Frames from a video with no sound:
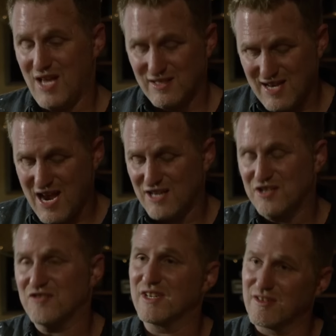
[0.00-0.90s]
I'll tie a
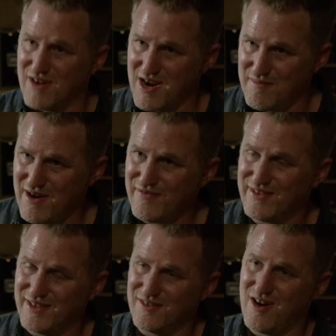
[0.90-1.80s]
string around my
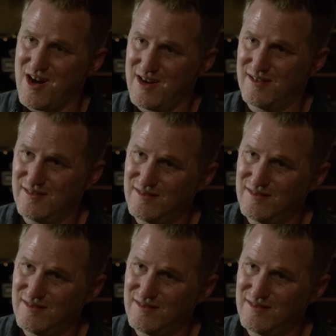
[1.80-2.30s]
finger, all right?